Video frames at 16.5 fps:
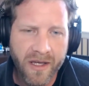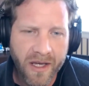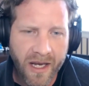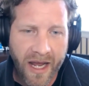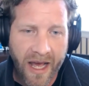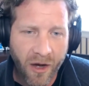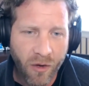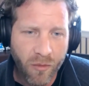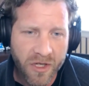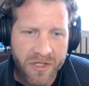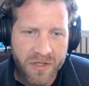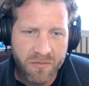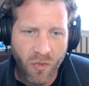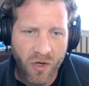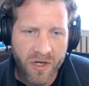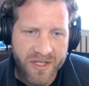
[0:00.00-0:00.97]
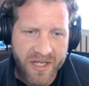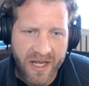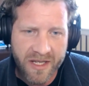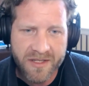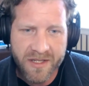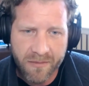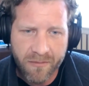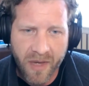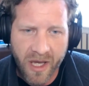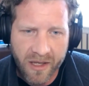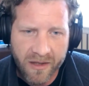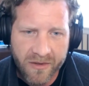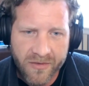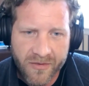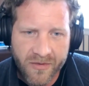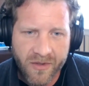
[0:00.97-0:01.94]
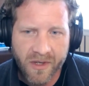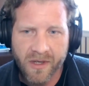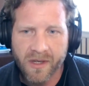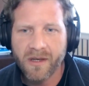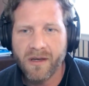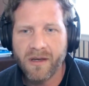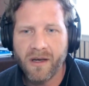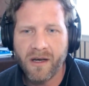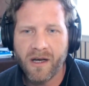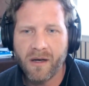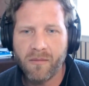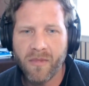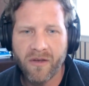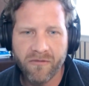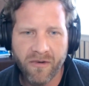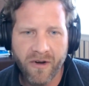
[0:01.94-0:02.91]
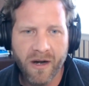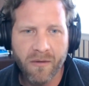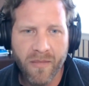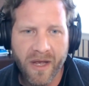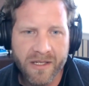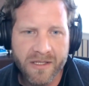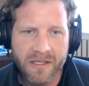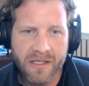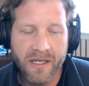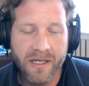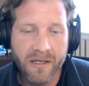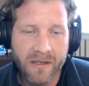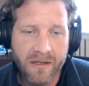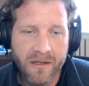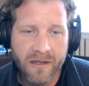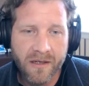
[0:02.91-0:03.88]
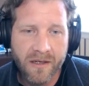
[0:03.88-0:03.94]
and how much more sense it makes environmentally